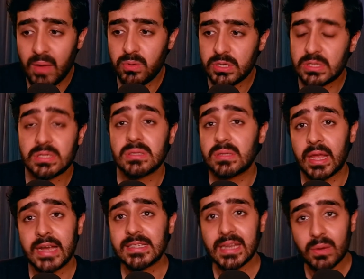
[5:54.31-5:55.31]
I
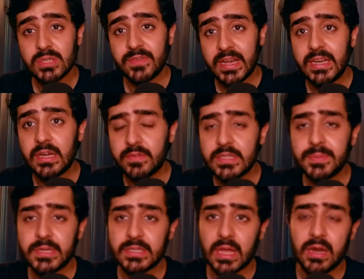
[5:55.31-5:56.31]
was, like I said, I was very
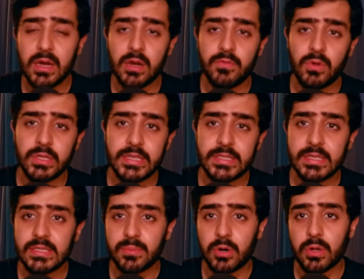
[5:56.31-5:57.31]
nervous because I'd heard of all
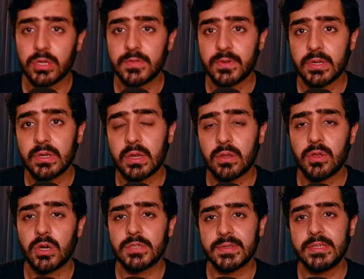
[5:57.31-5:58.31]
these things about
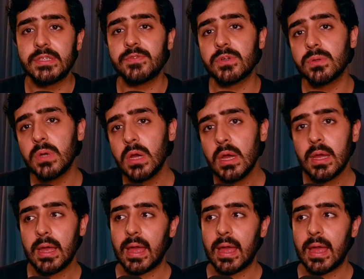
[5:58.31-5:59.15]
Oxford and the Oxford interview.